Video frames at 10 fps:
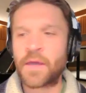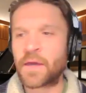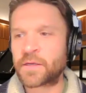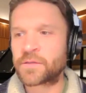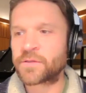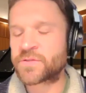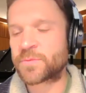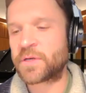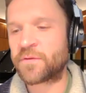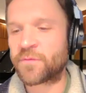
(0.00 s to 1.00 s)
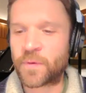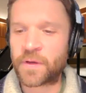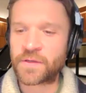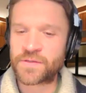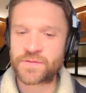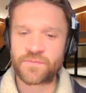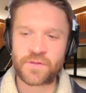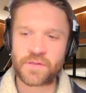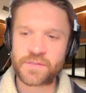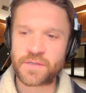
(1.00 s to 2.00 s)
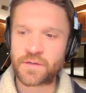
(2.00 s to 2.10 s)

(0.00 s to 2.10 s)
and it can look so many different ways for the listening